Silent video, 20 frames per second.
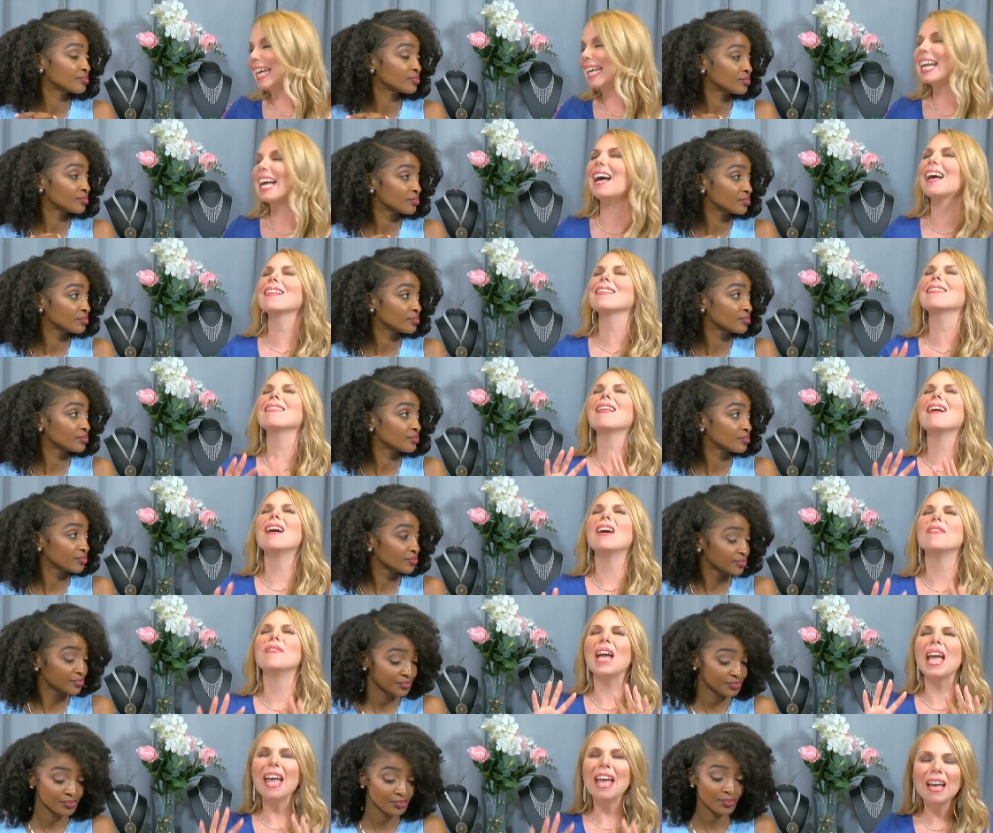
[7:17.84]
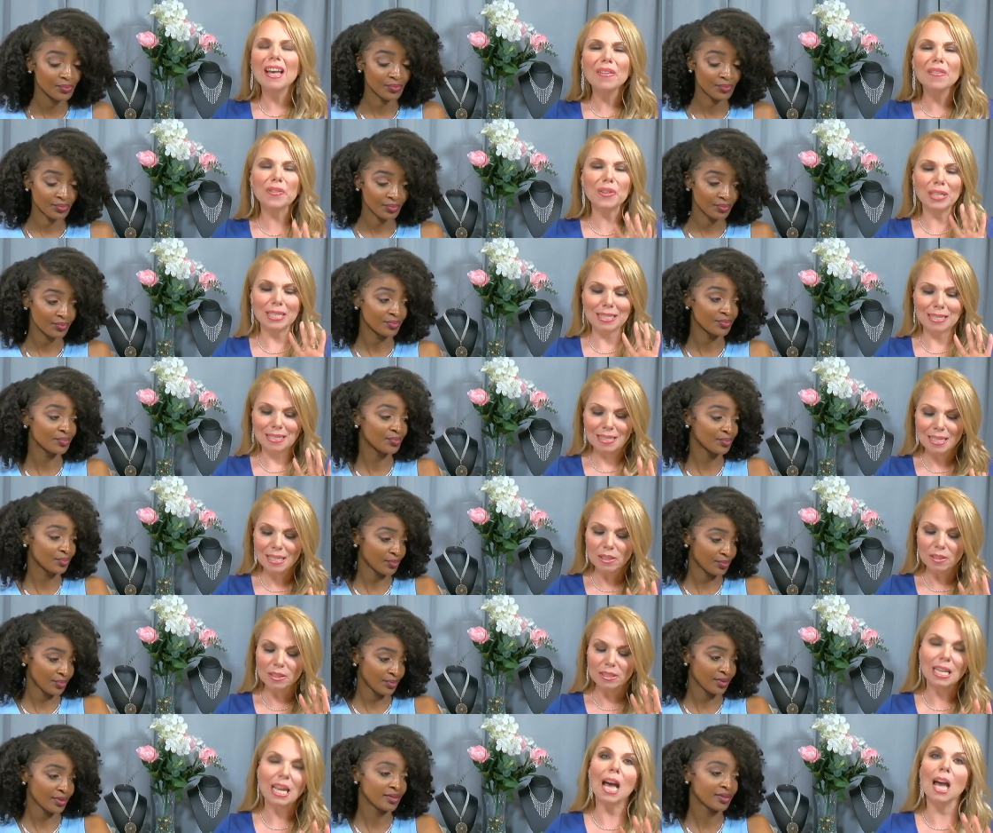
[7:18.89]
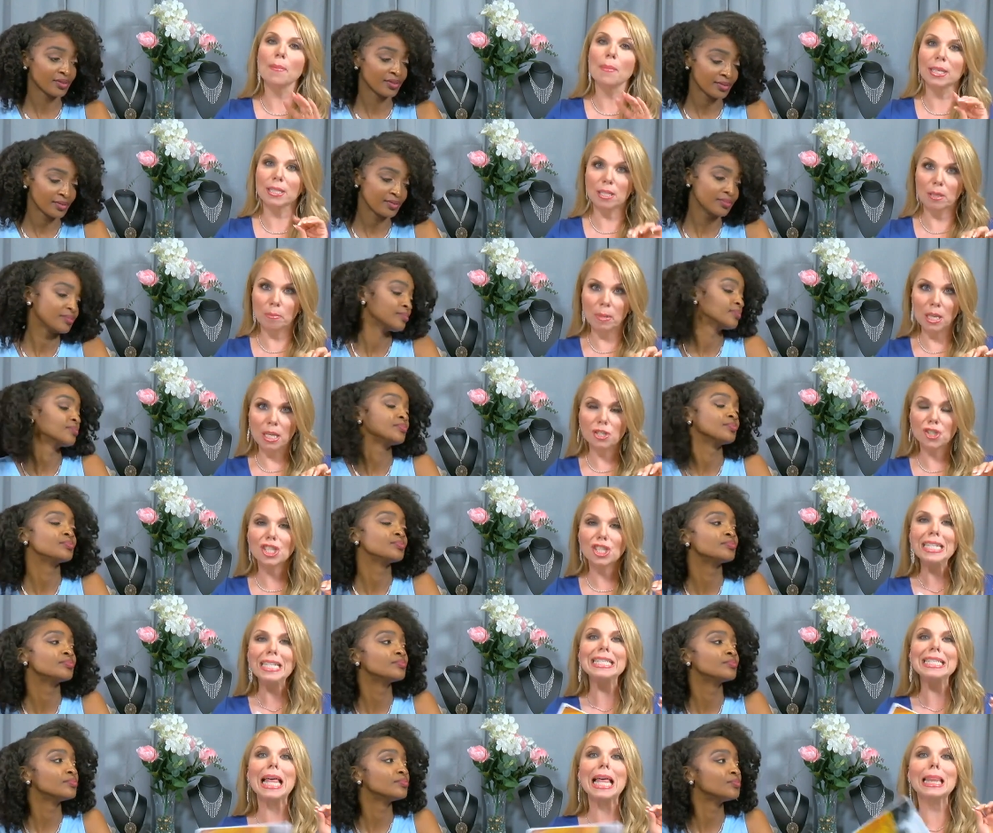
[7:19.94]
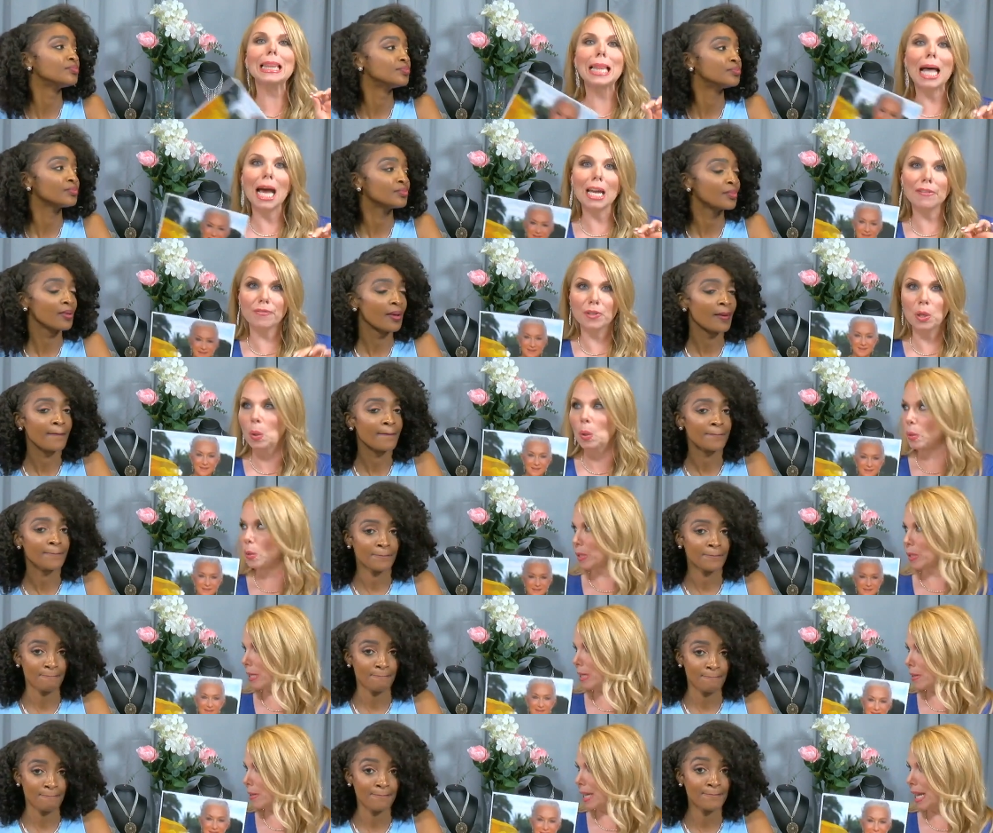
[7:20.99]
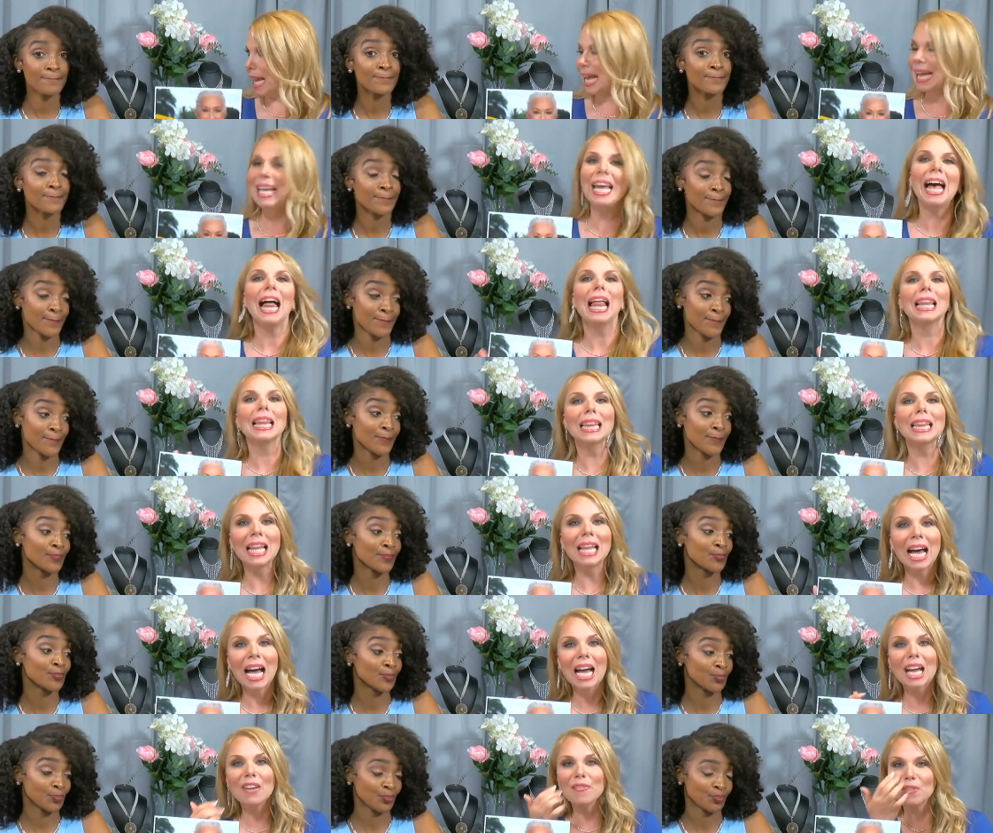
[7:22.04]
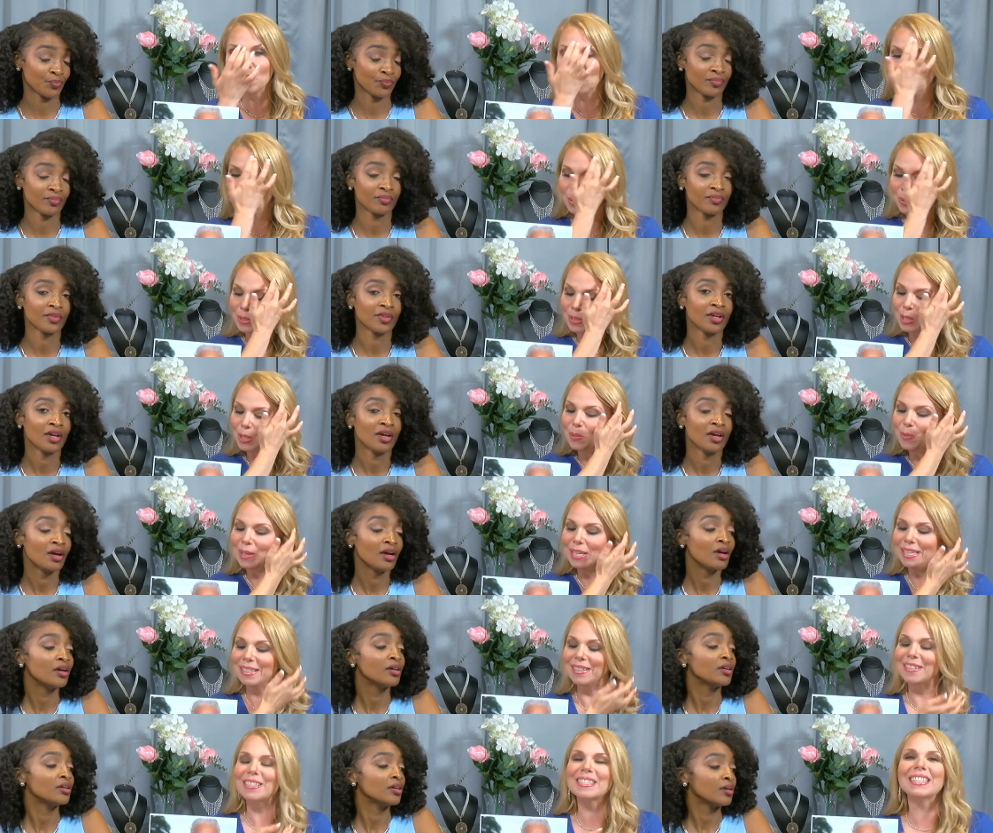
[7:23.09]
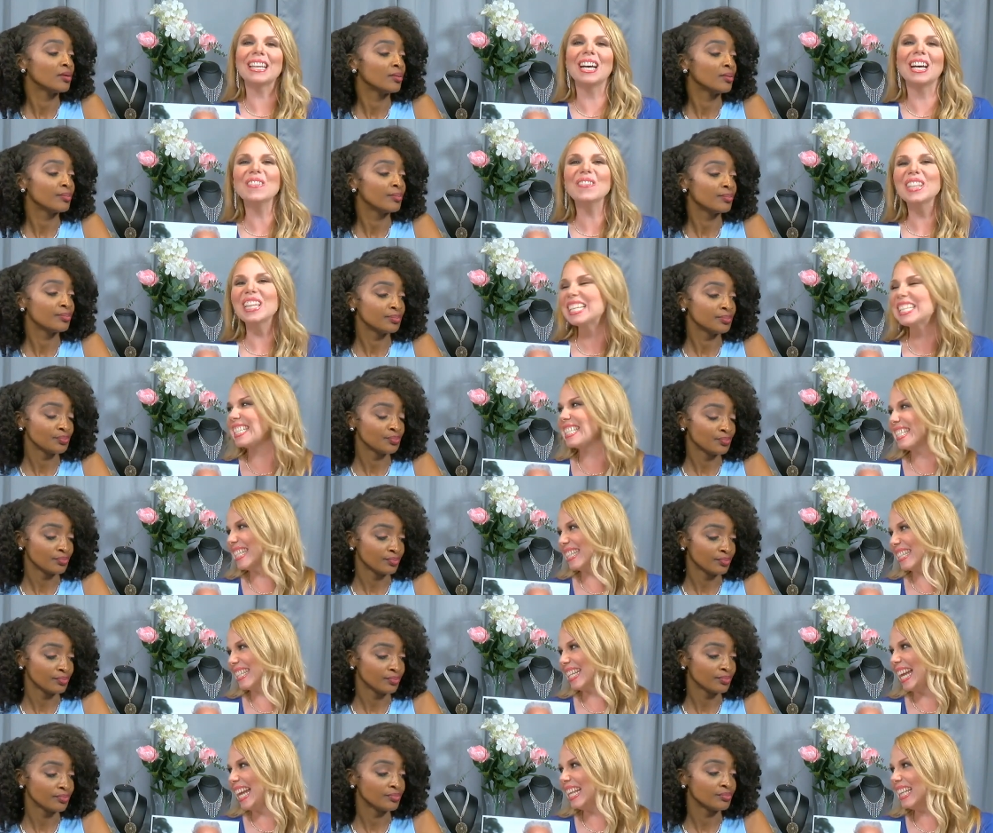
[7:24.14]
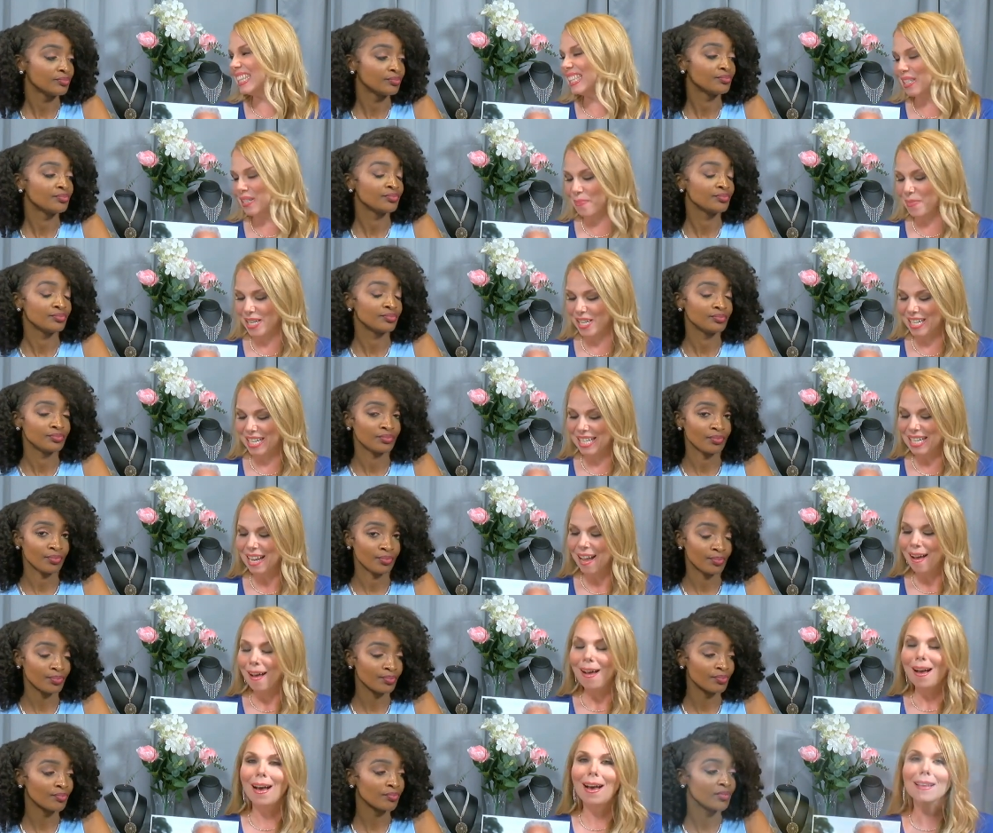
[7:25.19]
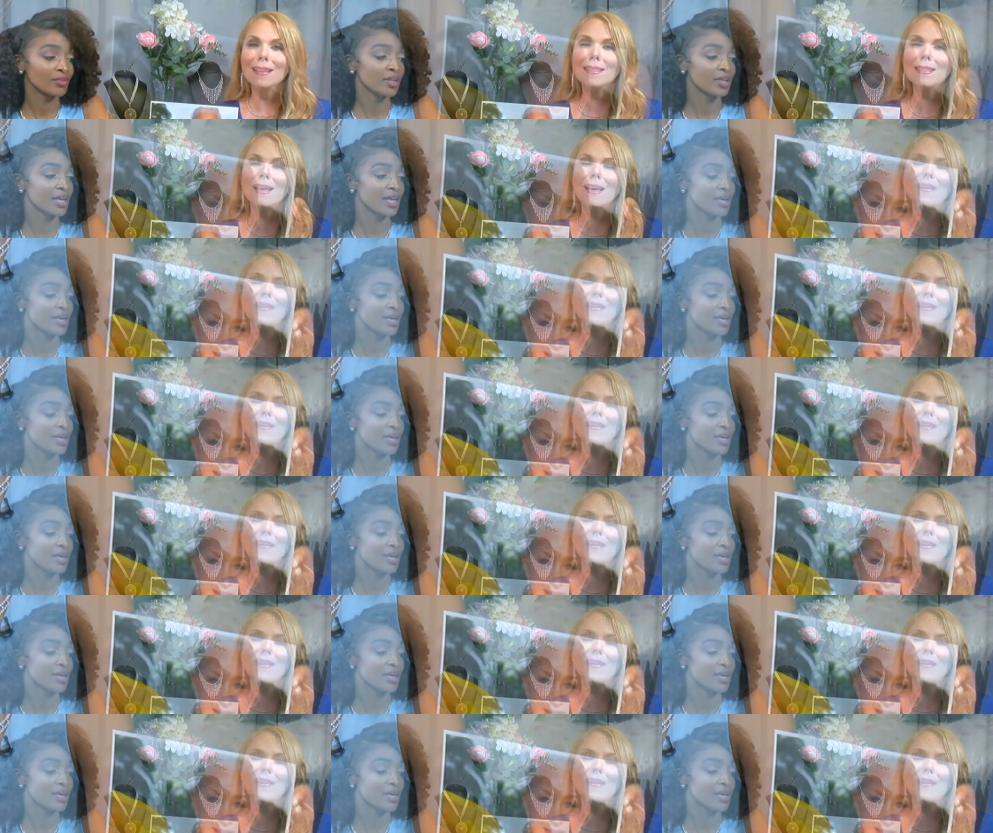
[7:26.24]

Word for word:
Speaker 1: that I love every single time. And to me, she is life goals, okay? Mm -hmm. Life goals. The queen herself, legendary Helen Mirren. I yes.